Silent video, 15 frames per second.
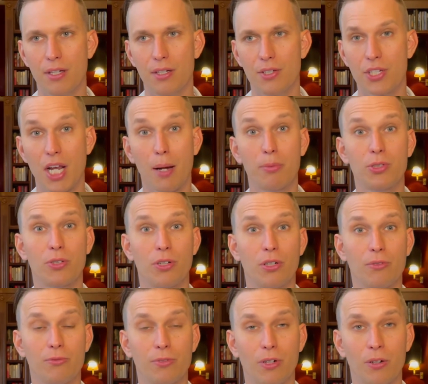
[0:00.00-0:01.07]
chapter
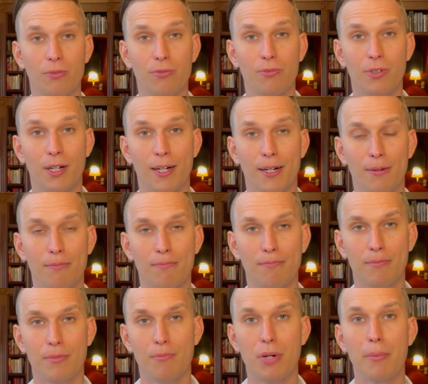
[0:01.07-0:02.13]
of
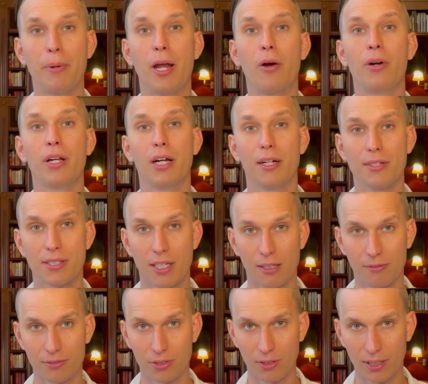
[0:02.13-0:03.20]
preparing
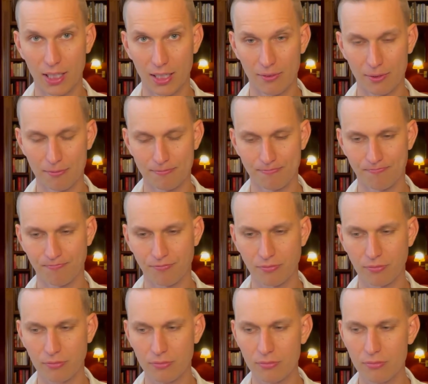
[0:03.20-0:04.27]
ourselves to leave.
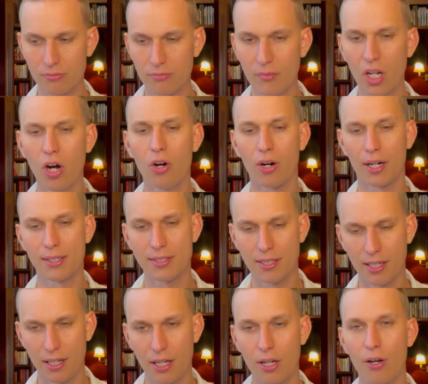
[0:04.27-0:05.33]
All right,
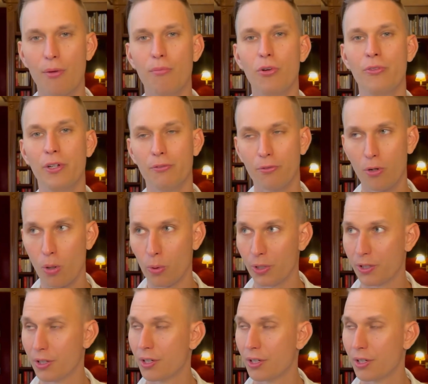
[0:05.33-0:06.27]
moving forward.